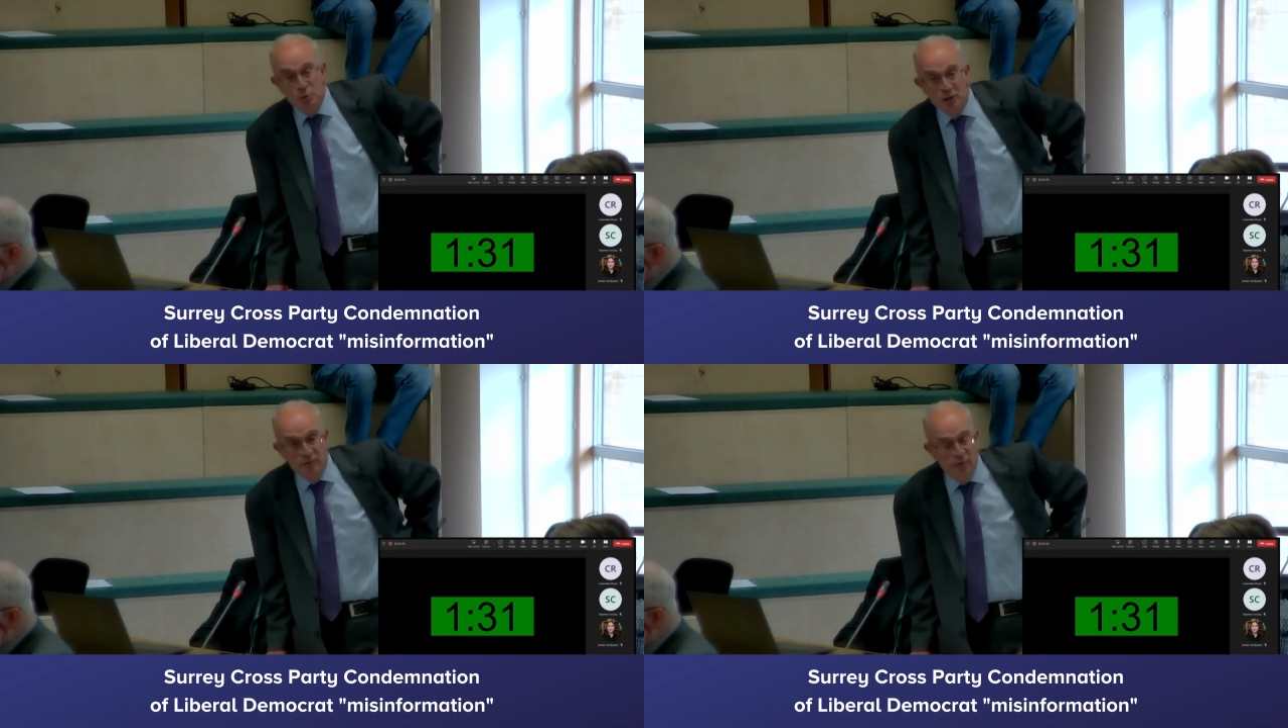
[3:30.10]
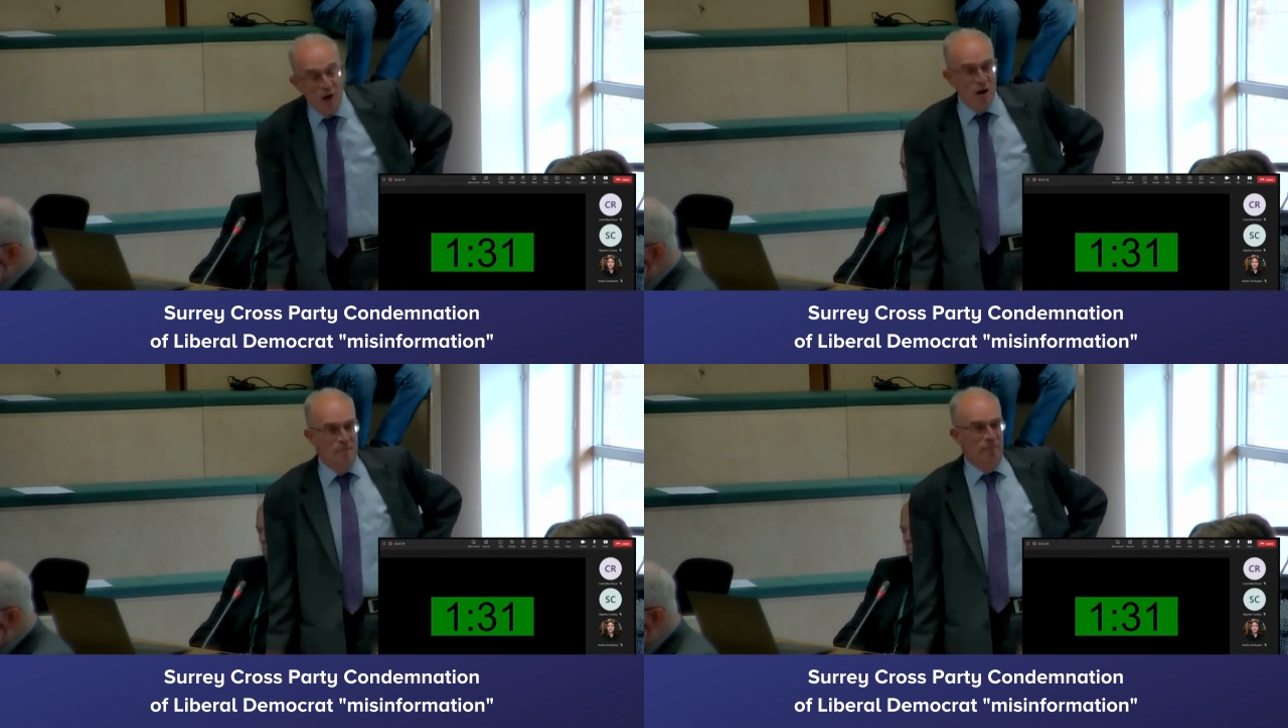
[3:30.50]
to
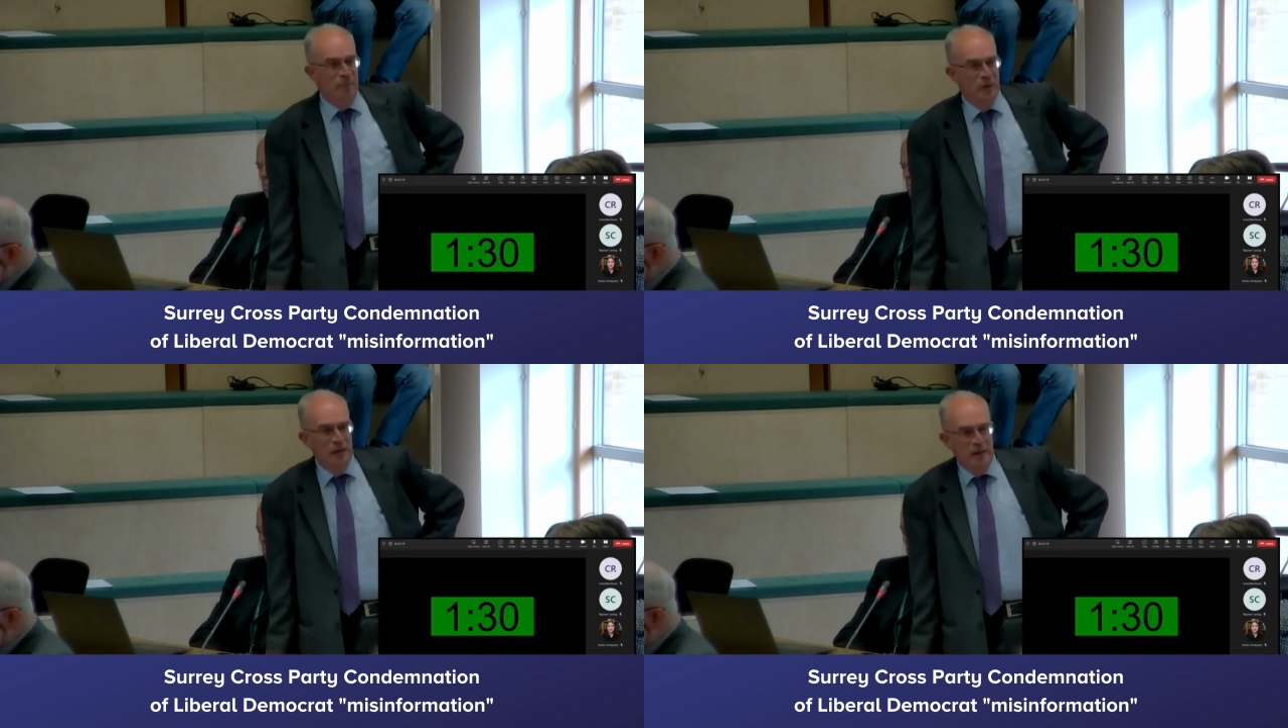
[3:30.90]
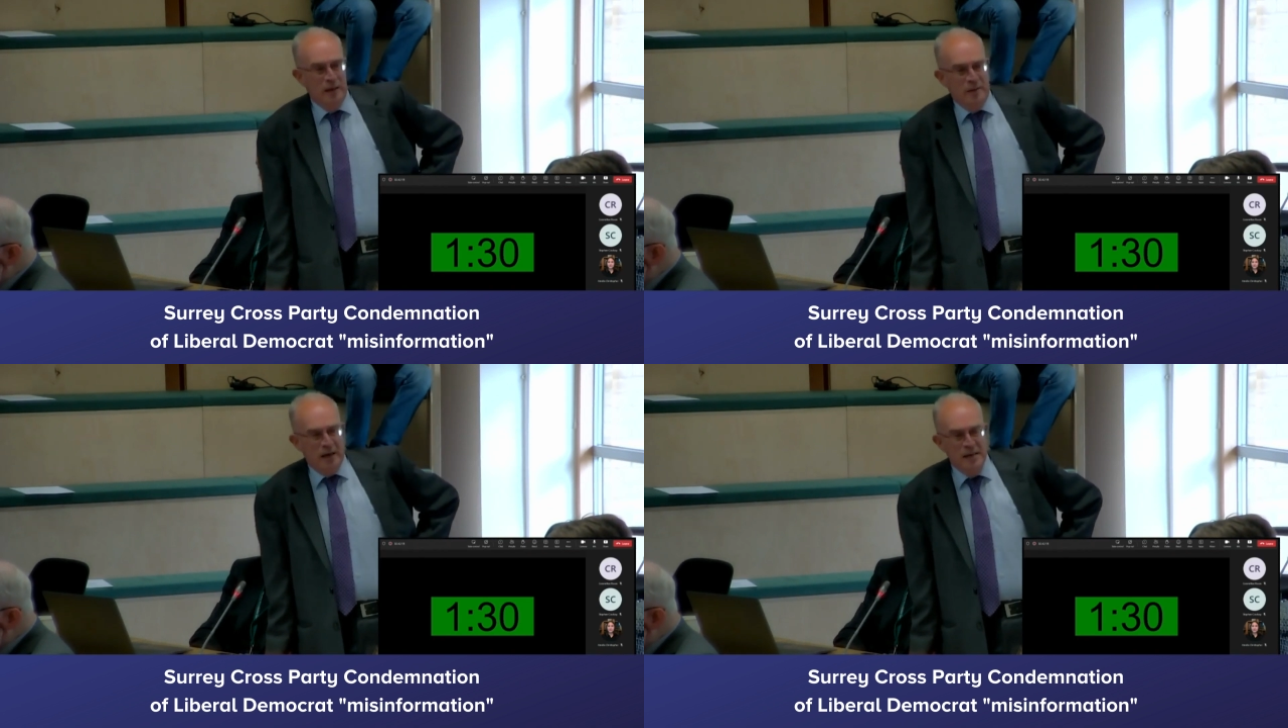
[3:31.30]
confirm,
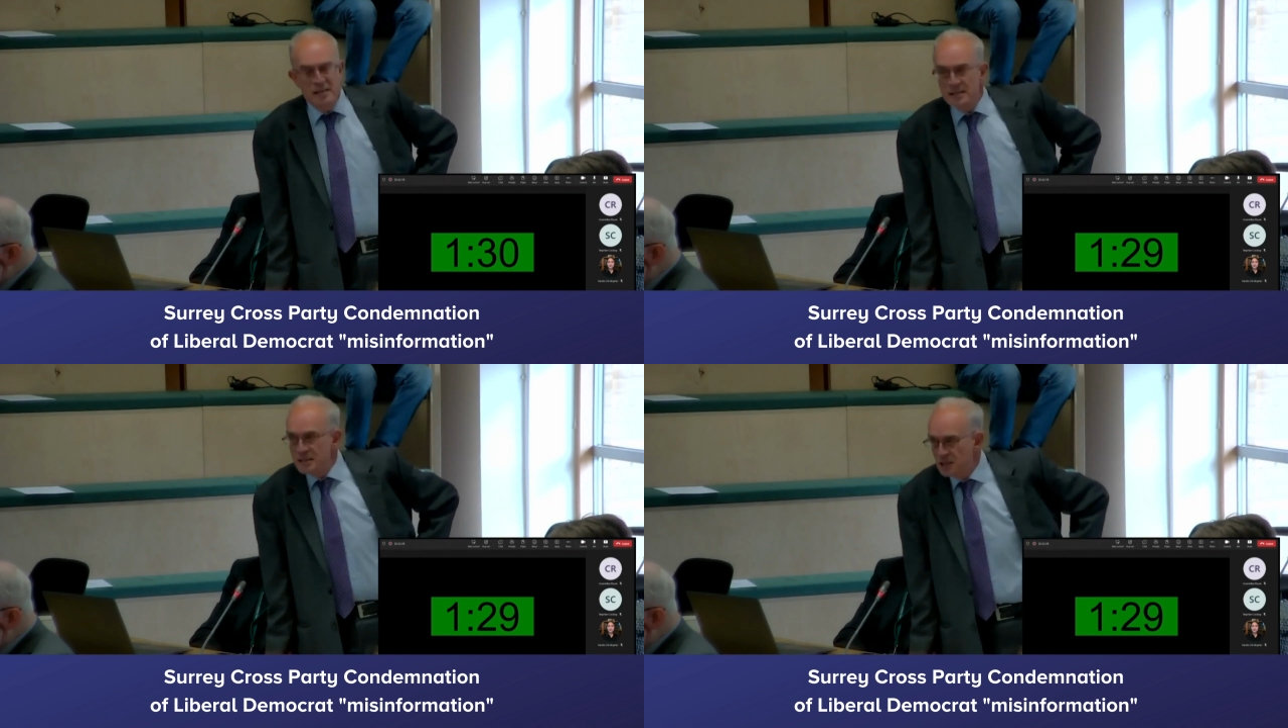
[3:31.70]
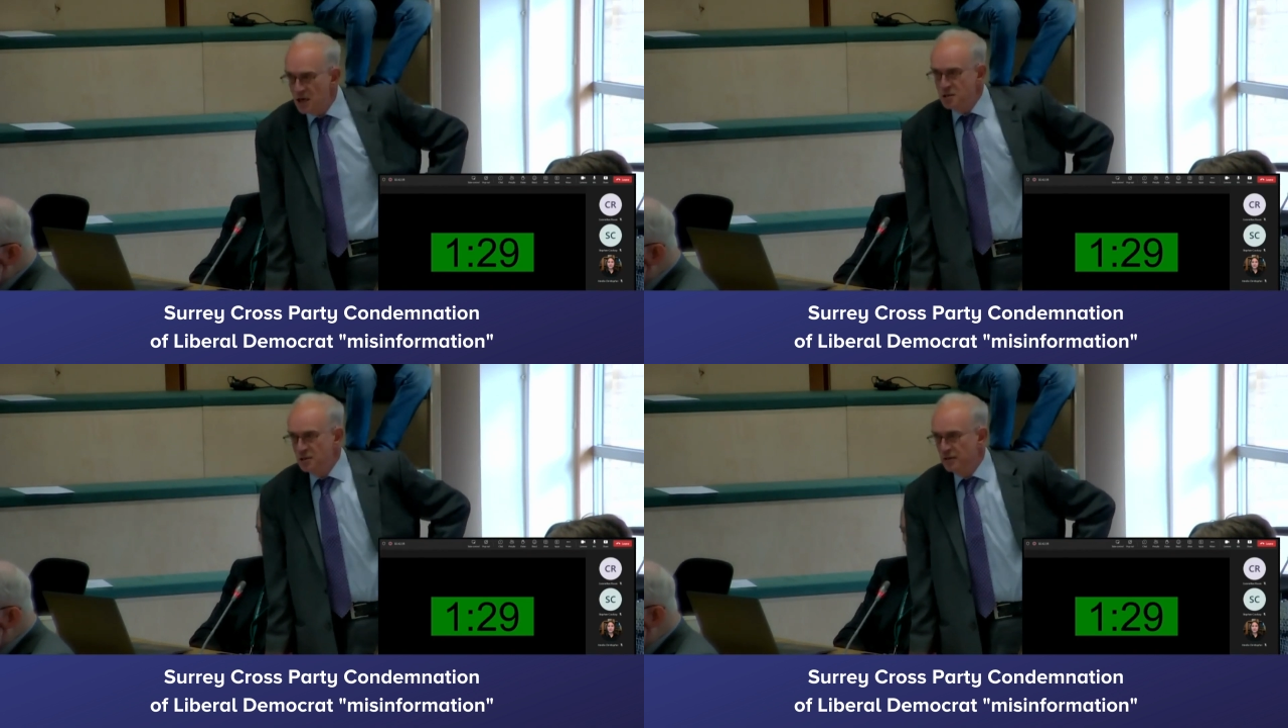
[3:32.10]
that in the
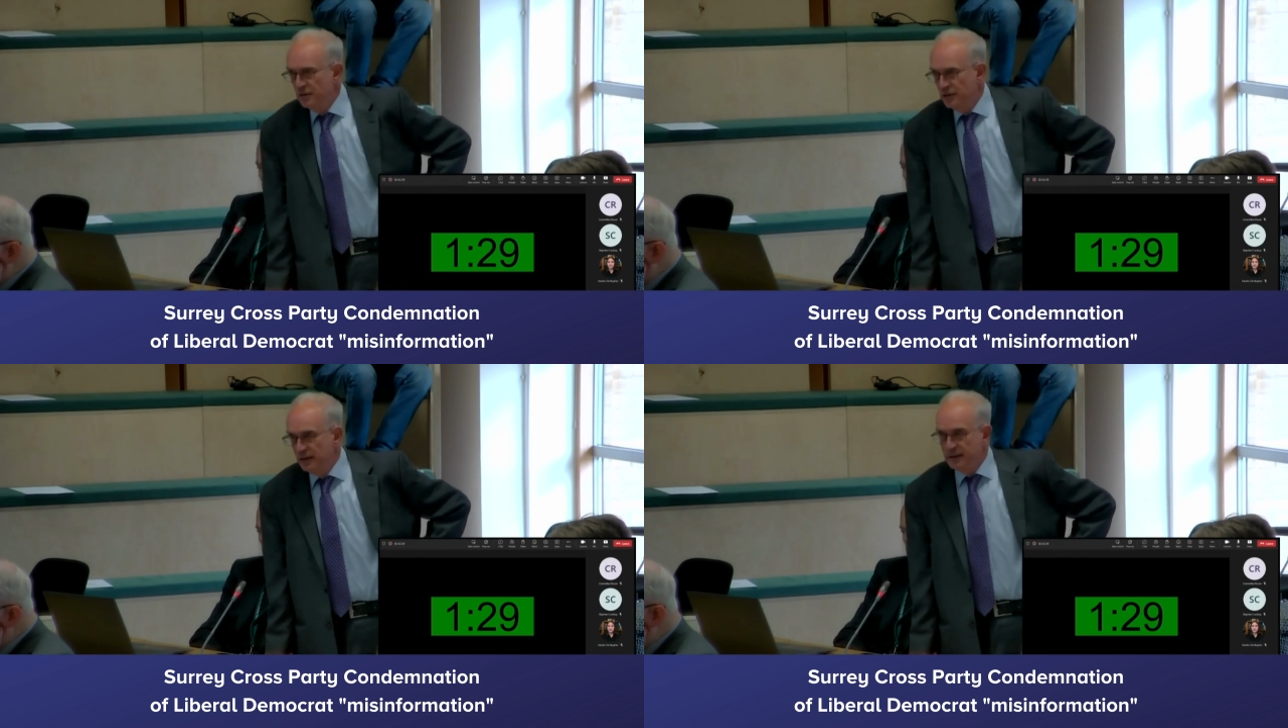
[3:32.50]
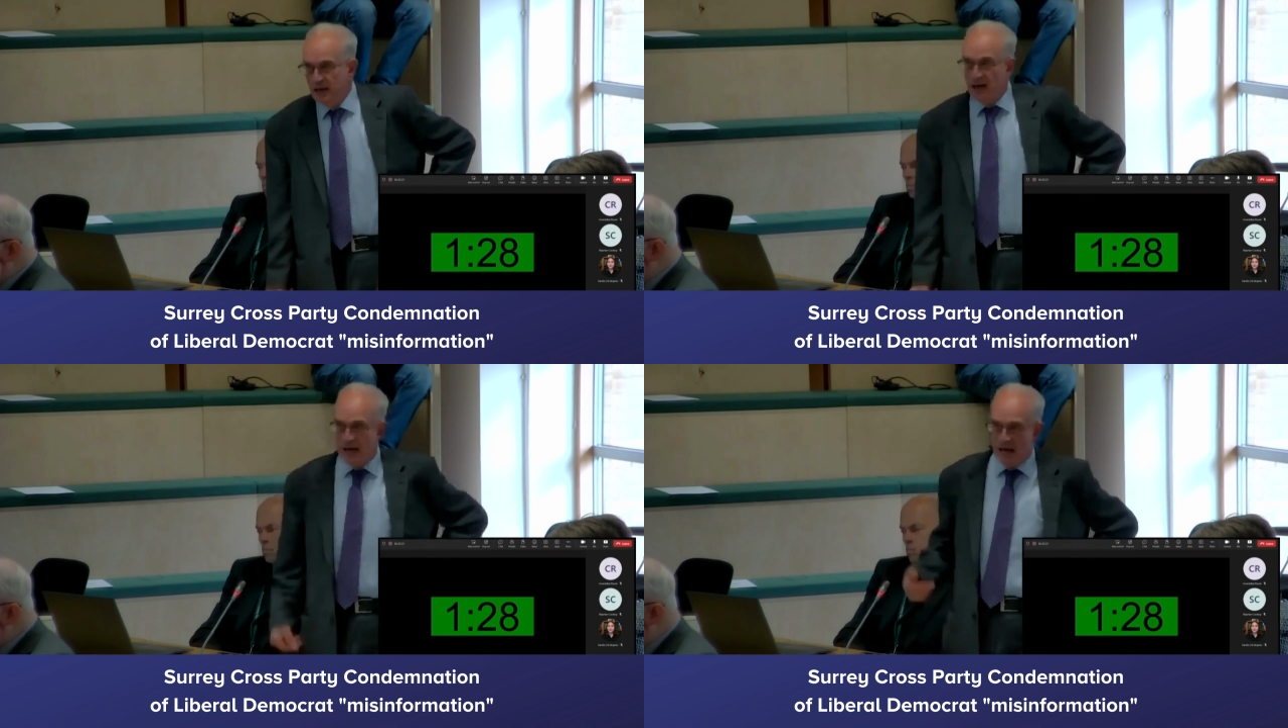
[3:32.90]
discussions that
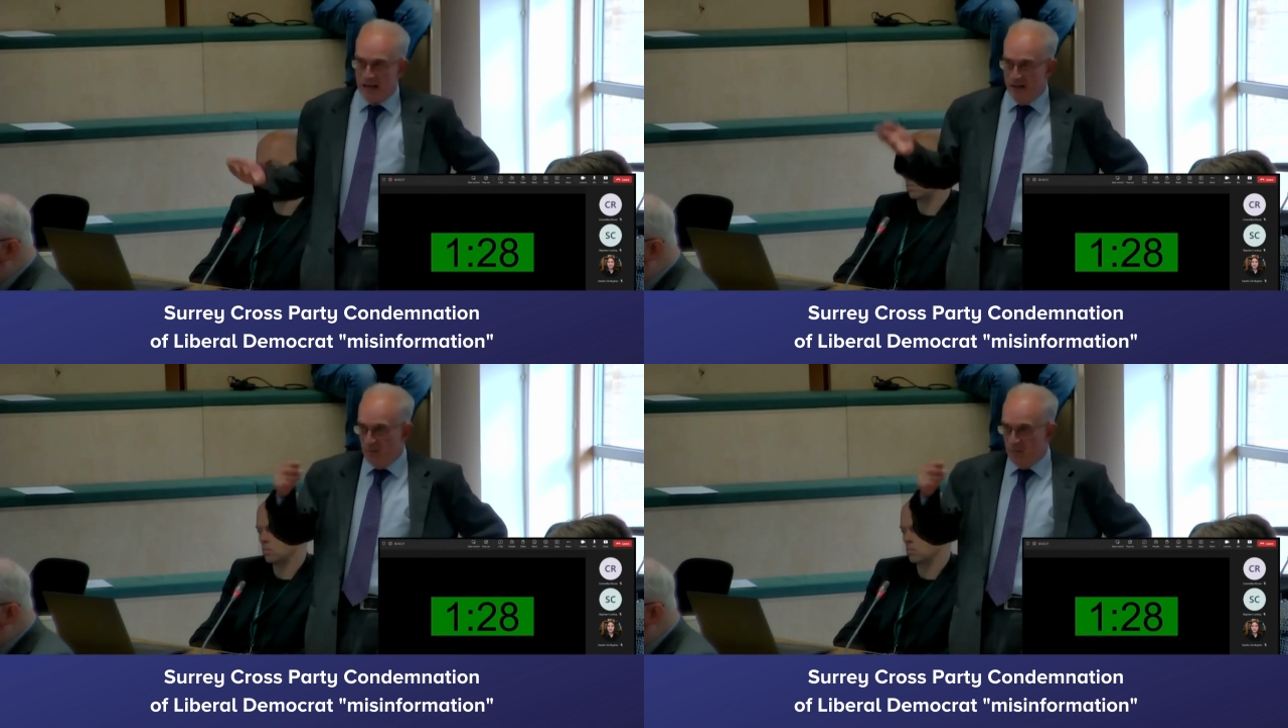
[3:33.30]
I had in